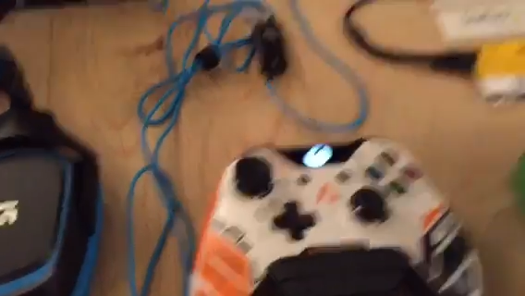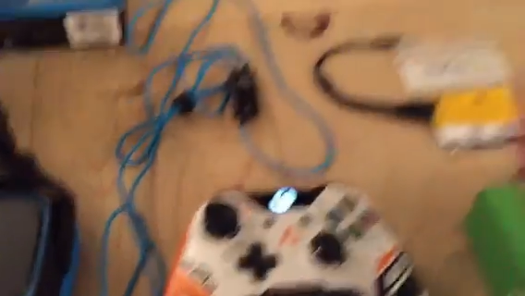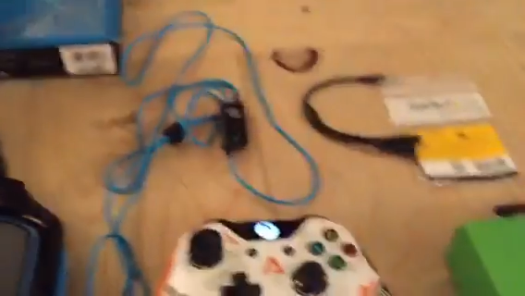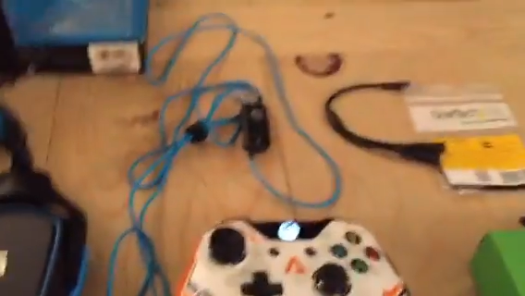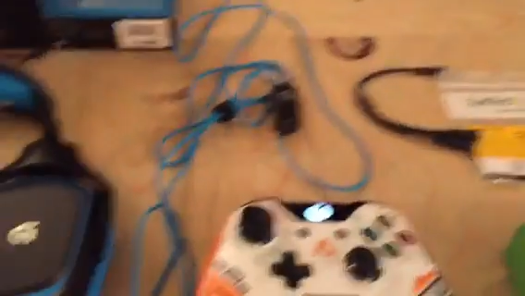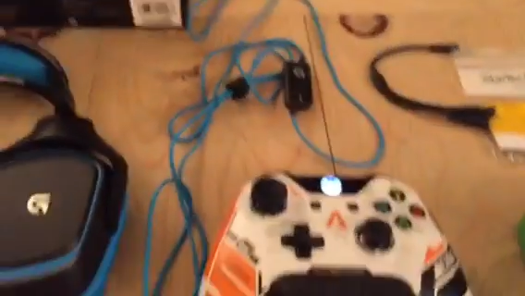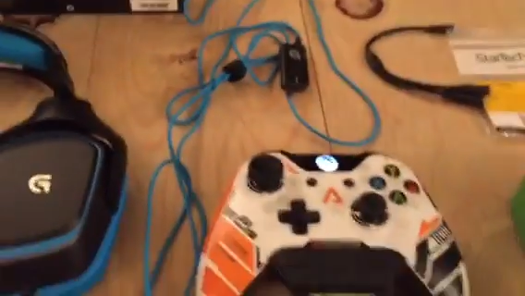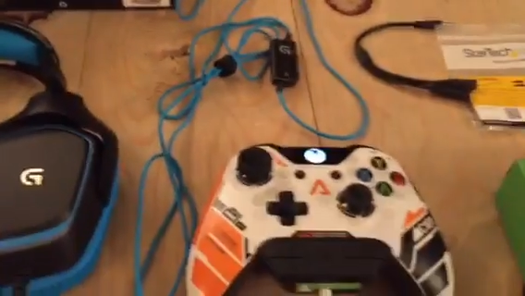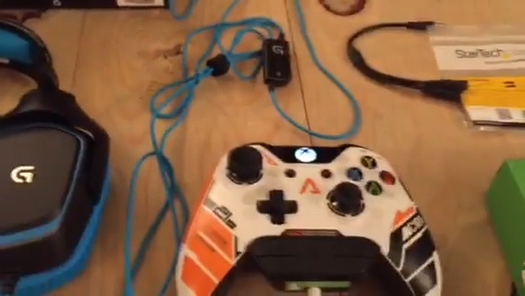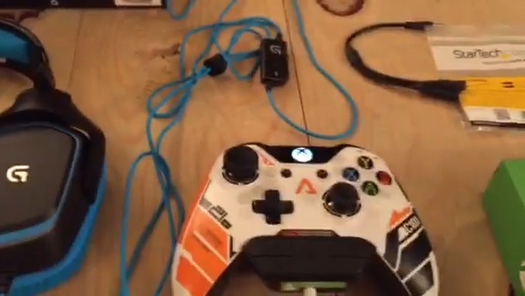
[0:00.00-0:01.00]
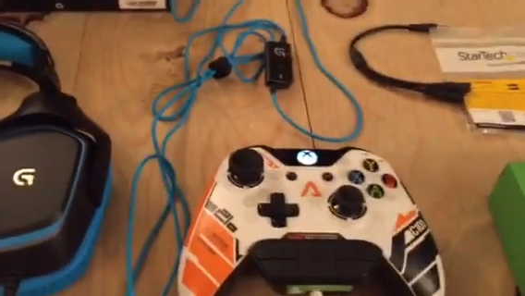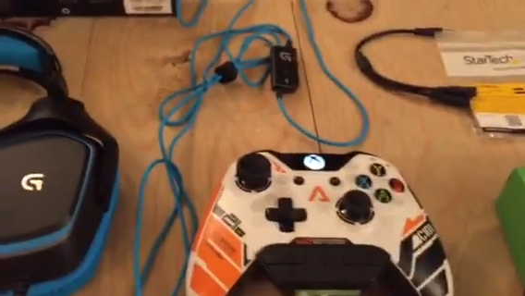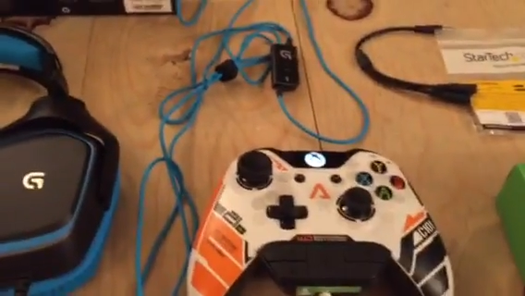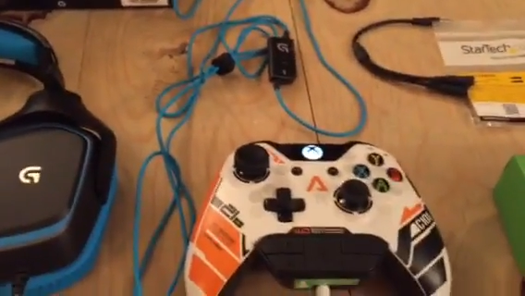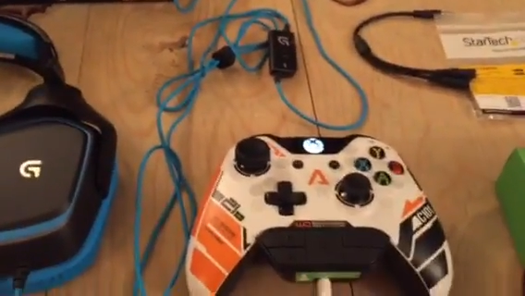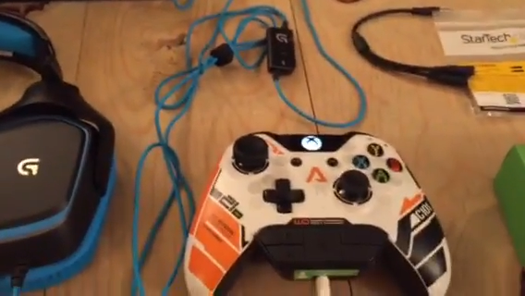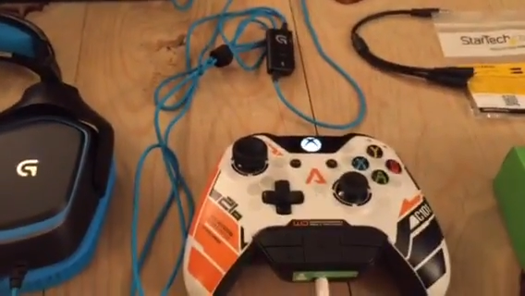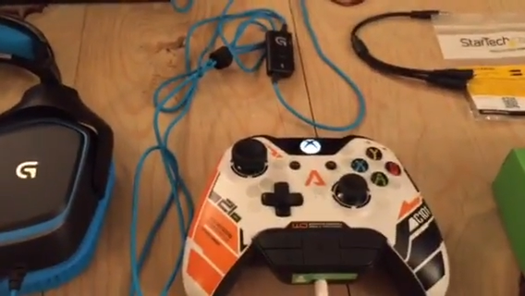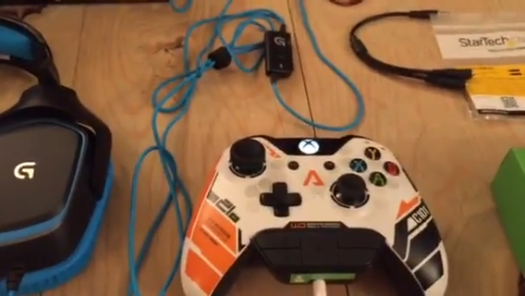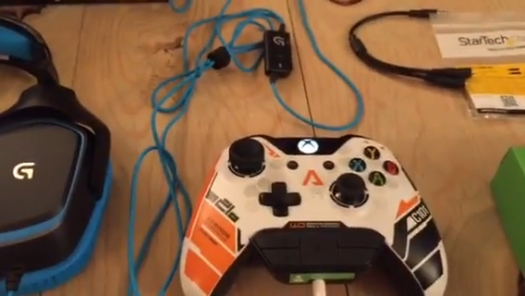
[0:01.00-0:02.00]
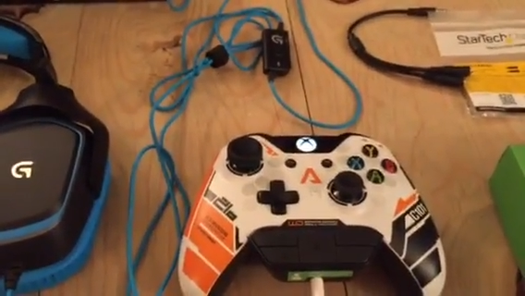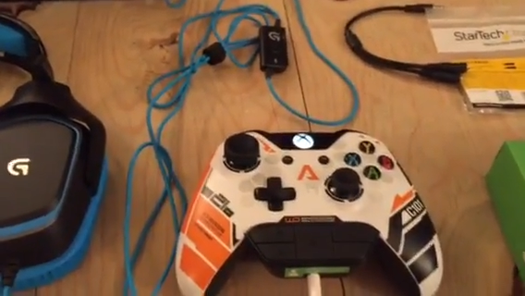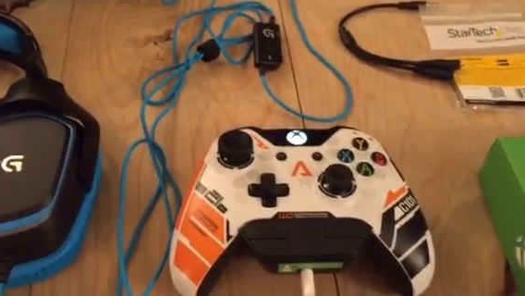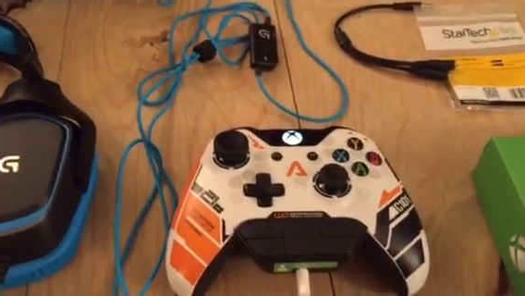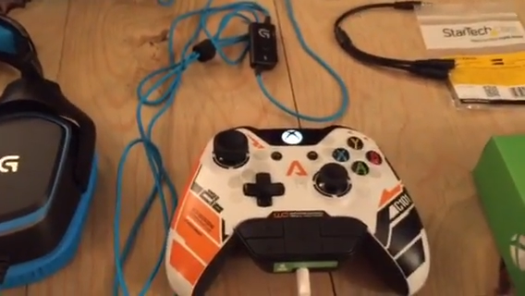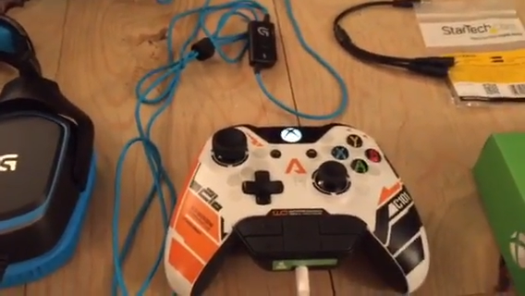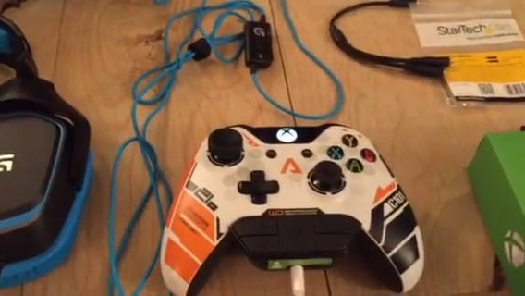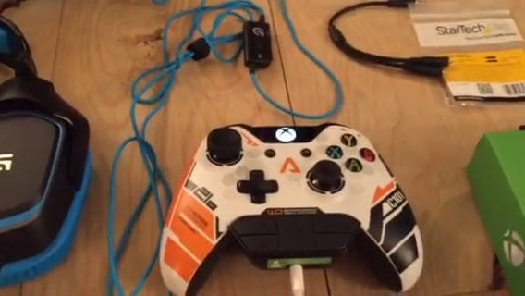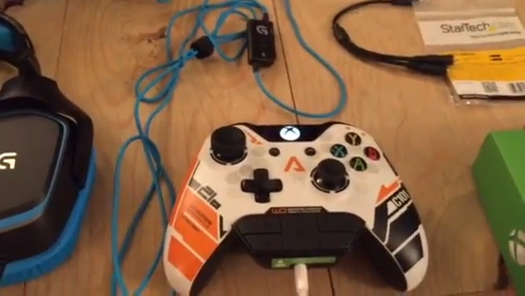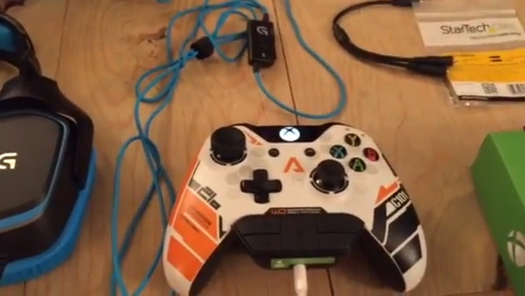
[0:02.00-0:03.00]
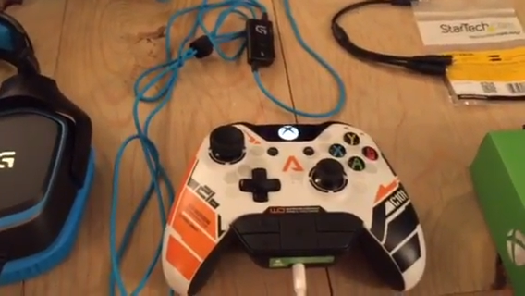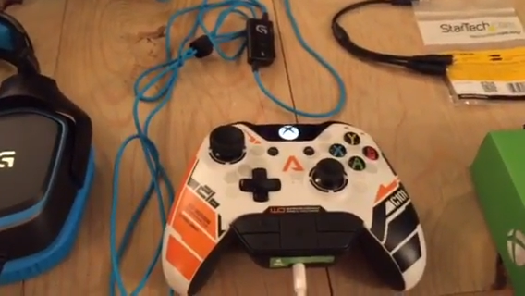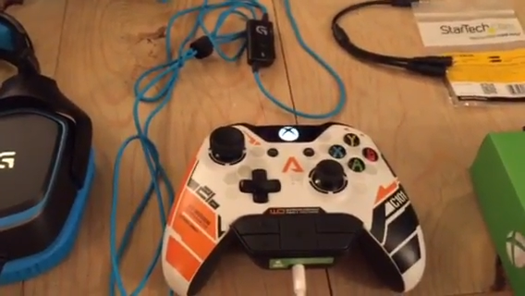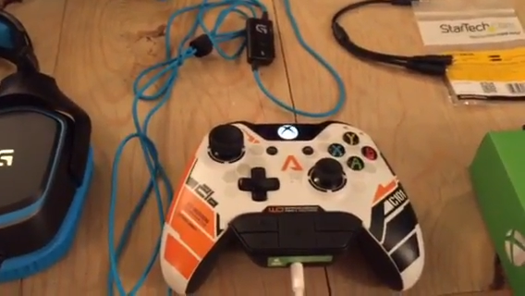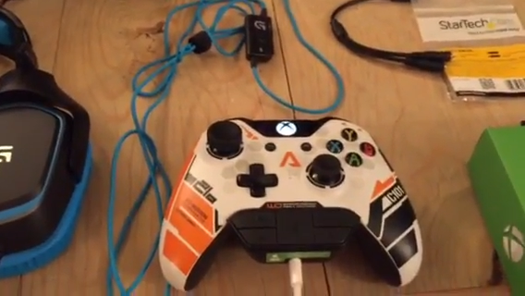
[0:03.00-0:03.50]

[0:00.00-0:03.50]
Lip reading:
Nobody's mouth can be seen.